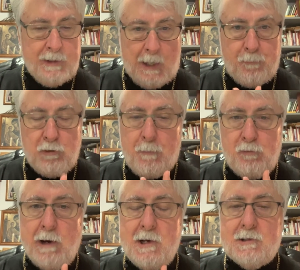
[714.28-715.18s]
But that
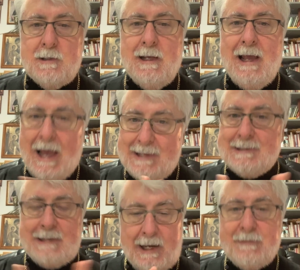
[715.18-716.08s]
preparation
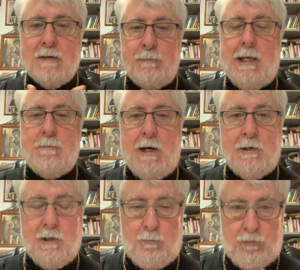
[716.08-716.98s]
has got to be,
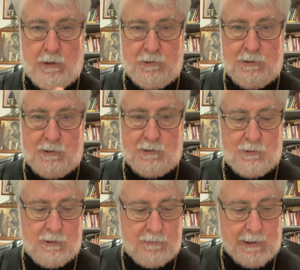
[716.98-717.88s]
my dear brothers and
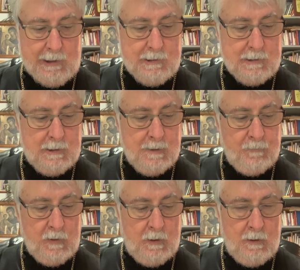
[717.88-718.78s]
sisters in Christ,
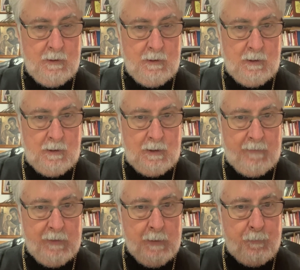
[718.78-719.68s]

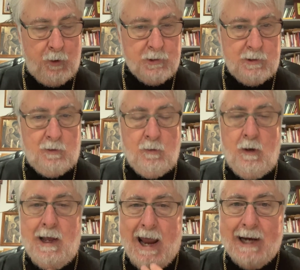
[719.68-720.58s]
a very personal,